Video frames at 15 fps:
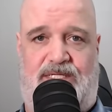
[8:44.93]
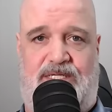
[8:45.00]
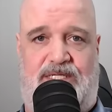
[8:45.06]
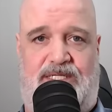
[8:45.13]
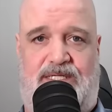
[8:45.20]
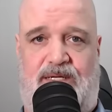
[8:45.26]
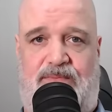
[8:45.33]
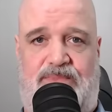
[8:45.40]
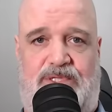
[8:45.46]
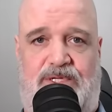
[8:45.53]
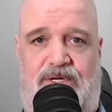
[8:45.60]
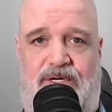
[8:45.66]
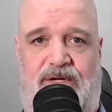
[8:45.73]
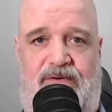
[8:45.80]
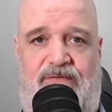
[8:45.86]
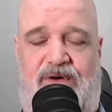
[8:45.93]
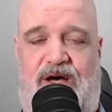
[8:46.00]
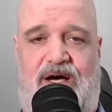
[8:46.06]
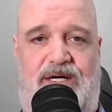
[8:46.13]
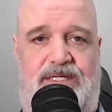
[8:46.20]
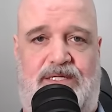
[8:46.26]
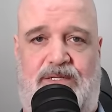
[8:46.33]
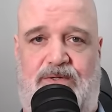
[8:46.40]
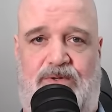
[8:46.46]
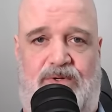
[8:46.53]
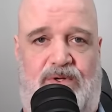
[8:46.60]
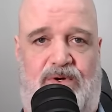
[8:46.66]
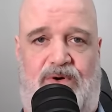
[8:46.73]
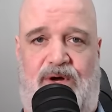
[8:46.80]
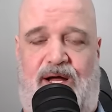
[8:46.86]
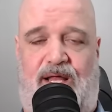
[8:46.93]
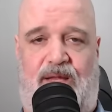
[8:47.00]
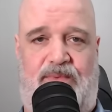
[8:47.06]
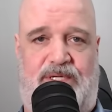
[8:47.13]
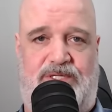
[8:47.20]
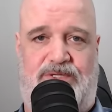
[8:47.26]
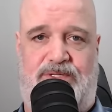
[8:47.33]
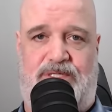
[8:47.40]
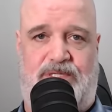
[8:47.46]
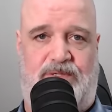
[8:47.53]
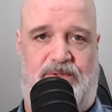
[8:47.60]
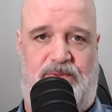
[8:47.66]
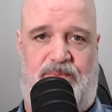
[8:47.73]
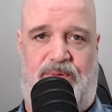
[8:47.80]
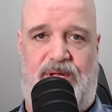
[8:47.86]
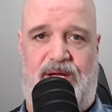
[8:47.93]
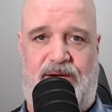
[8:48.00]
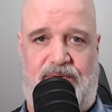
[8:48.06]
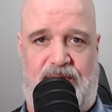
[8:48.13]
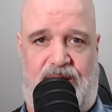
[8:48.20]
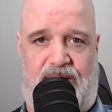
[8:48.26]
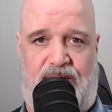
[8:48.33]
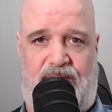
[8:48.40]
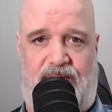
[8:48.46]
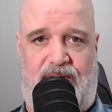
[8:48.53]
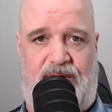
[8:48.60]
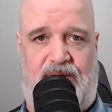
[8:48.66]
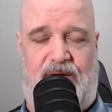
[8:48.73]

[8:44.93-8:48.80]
just some sort of high school or elementary school playground